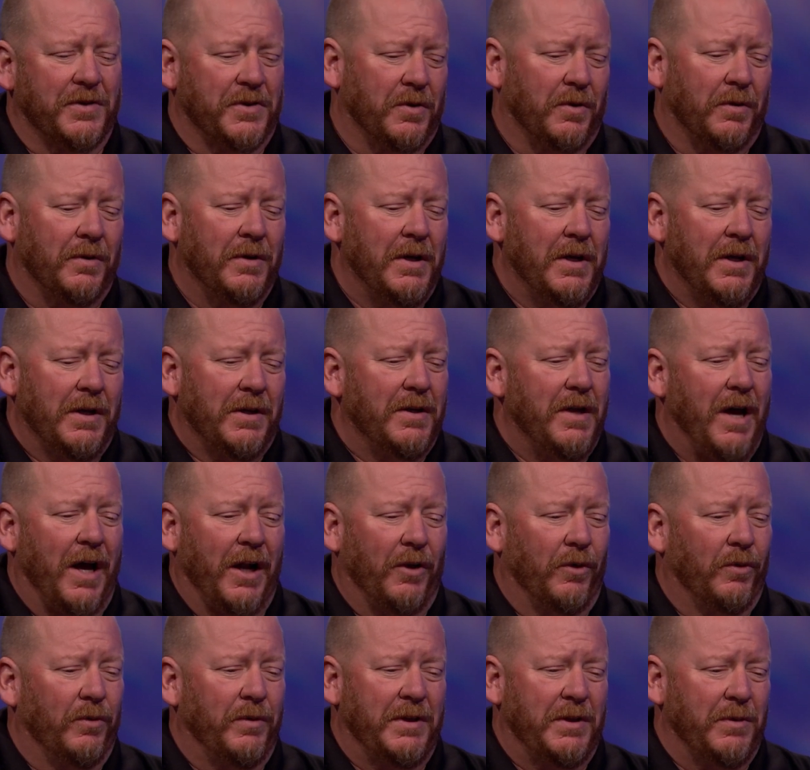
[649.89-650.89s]
So not
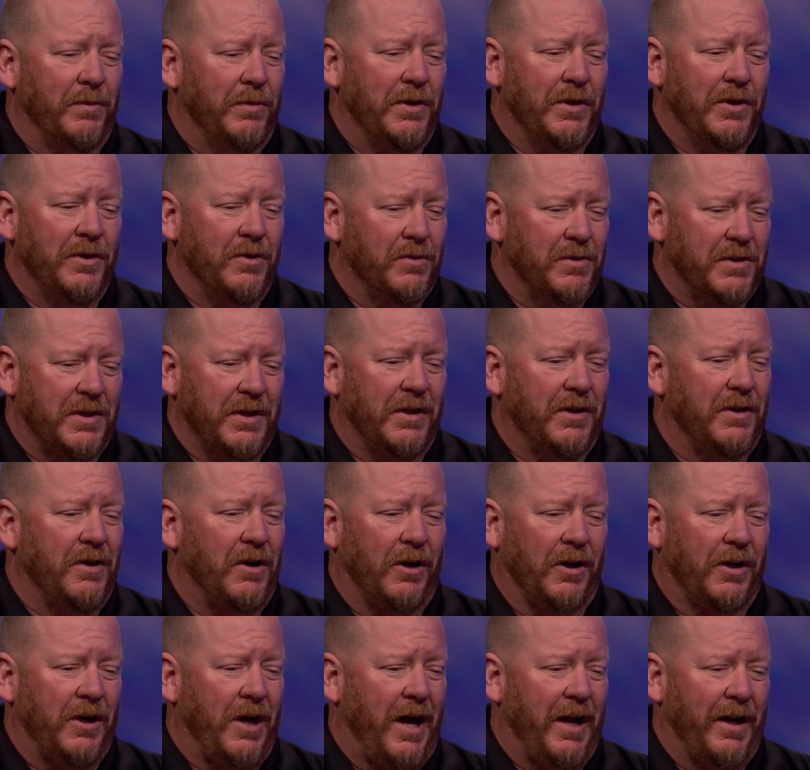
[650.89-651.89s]
only do we use it in
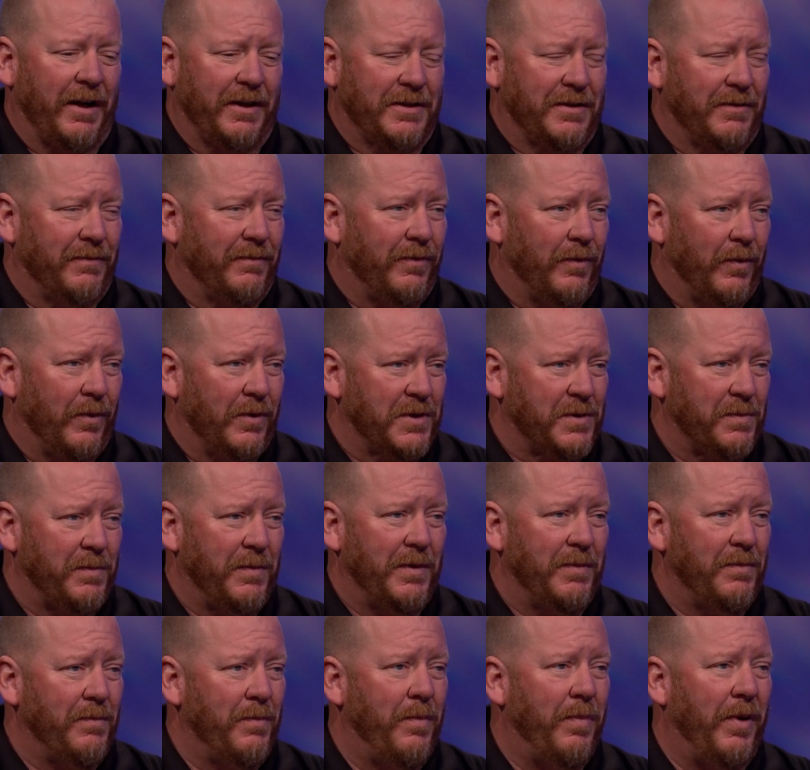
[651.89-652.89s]
narcotics
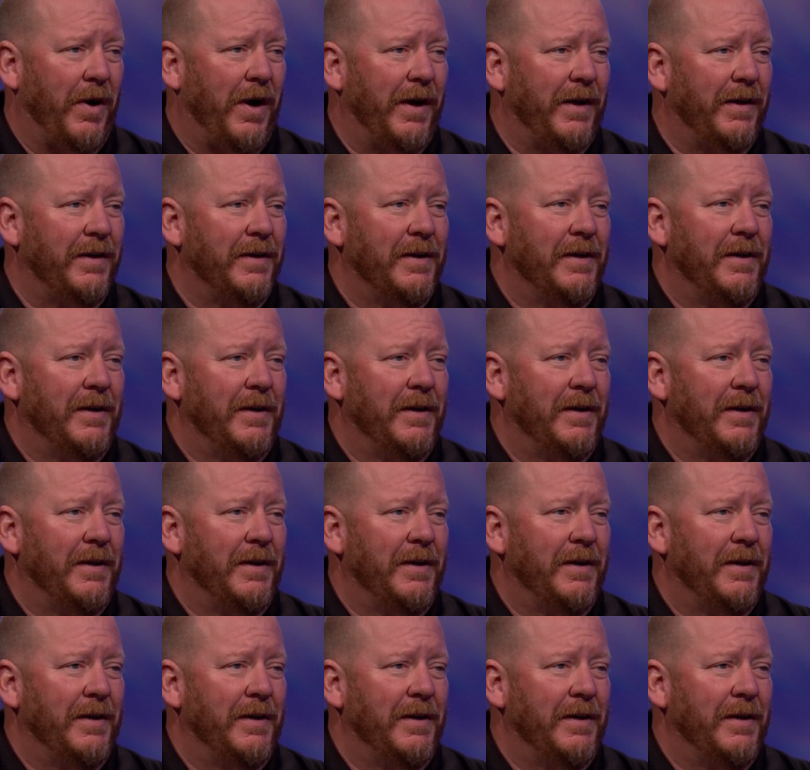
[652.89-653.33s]
enforcement, but